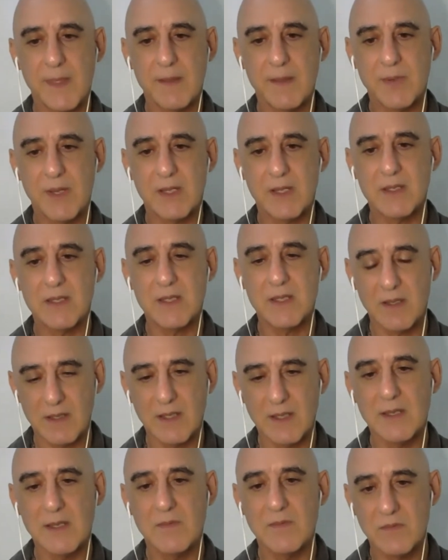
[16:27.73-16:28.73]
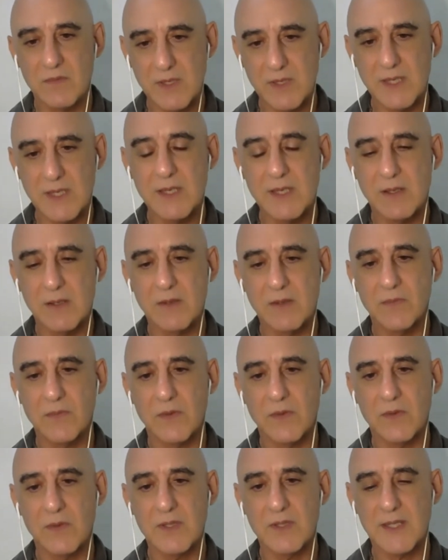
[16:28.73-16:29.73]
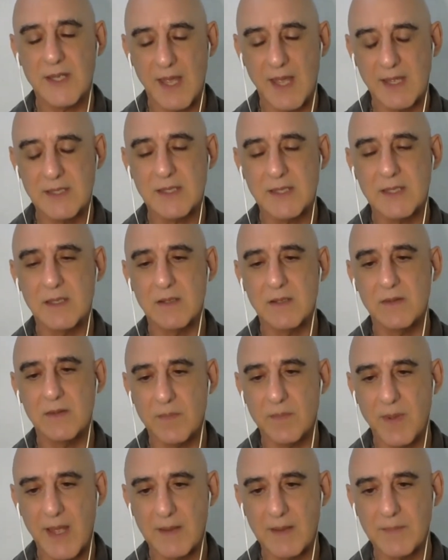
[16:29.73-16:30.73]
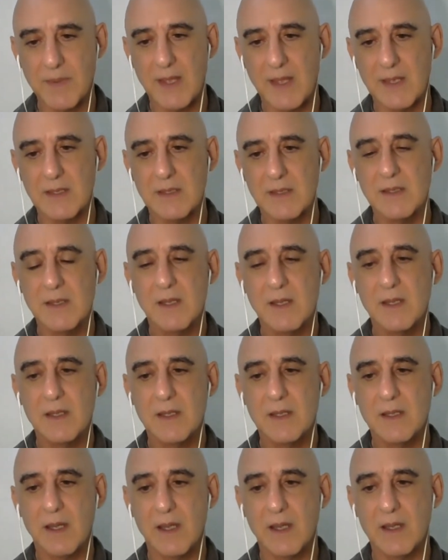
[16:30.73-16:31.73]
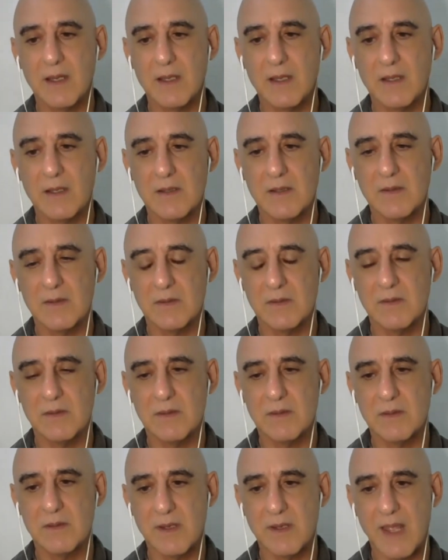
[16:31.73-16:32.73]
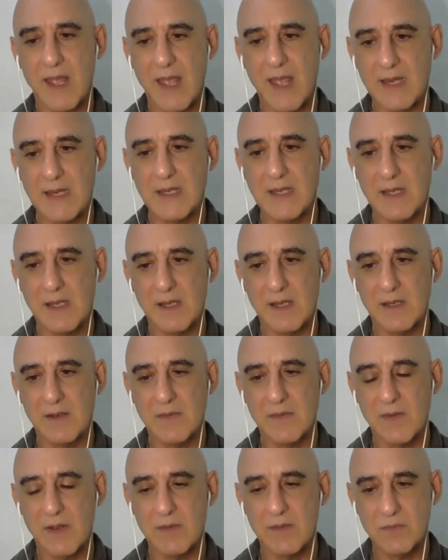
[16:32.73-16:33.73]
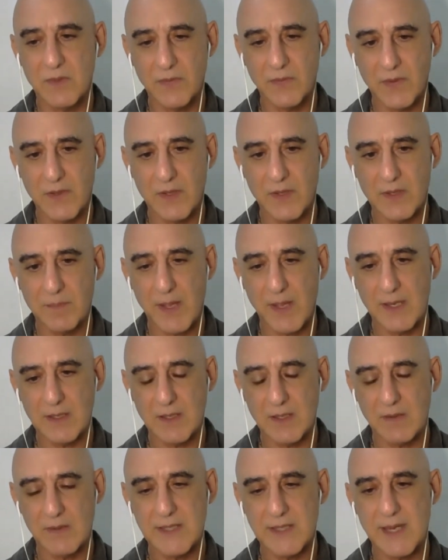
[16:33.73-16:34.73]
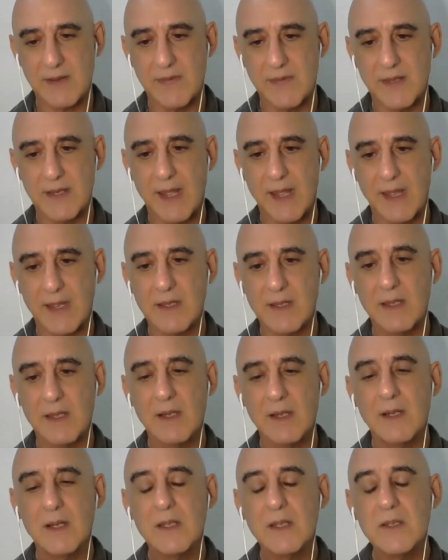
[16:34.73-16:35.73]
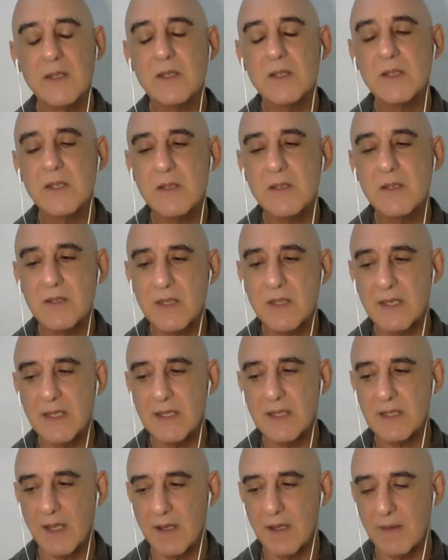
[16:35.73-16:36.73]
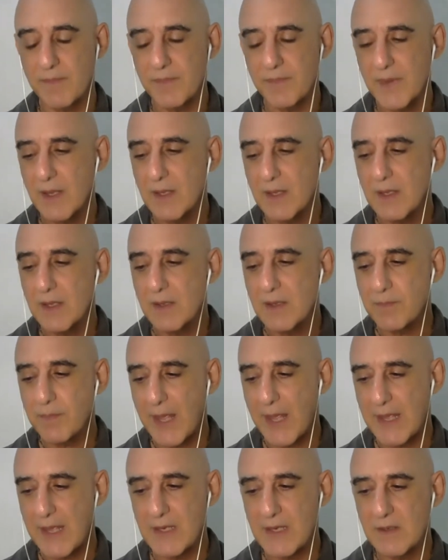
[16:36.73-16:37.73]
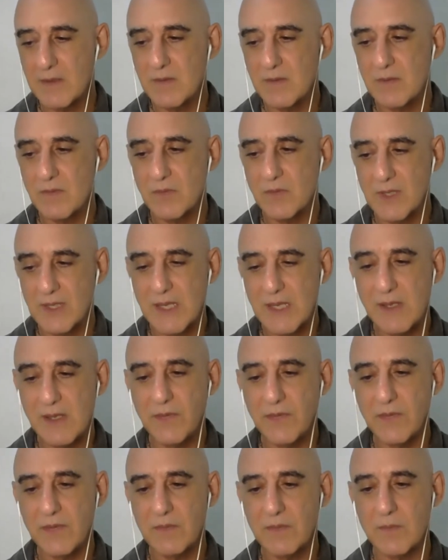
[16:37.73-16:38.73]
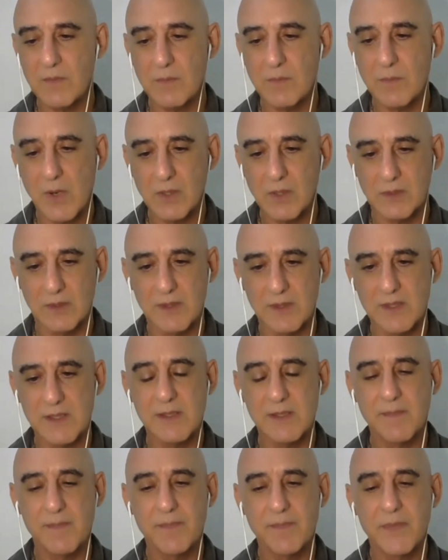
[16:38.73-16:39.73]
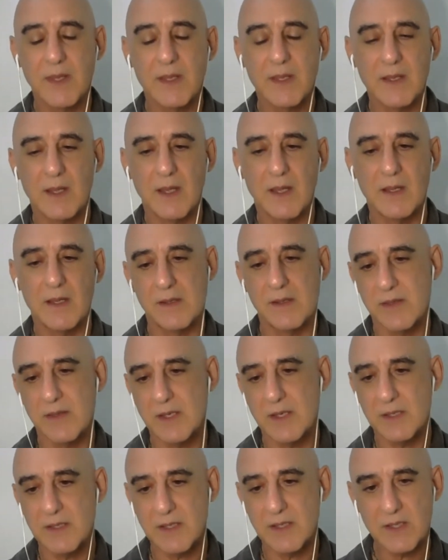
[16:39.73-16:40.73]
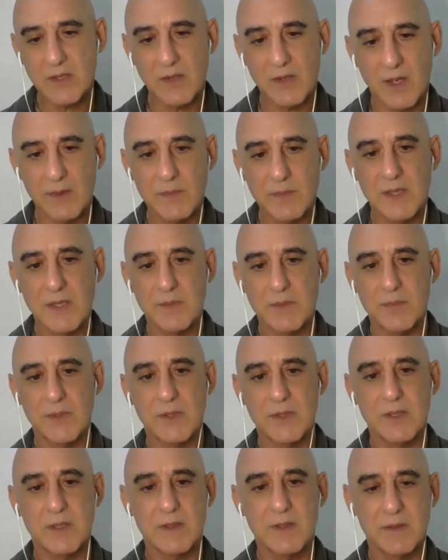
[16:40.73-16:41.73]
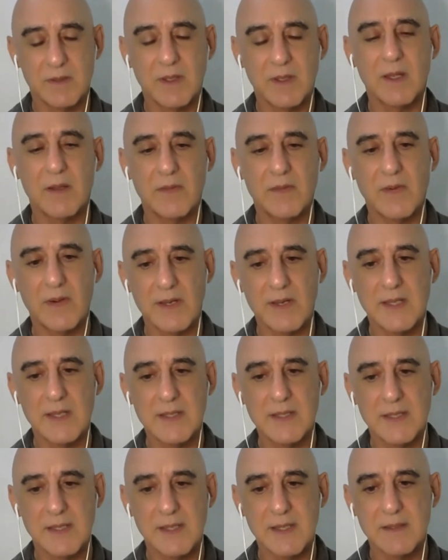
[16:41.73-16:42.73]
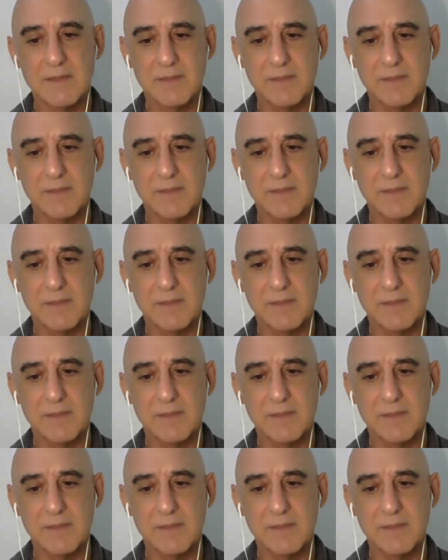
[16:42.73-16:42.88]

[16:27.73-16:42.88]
But certainly really good for sciatica, for back pain, or any kind of referred pain going down the leg. You can use these pain relief models that are described in the book very easily.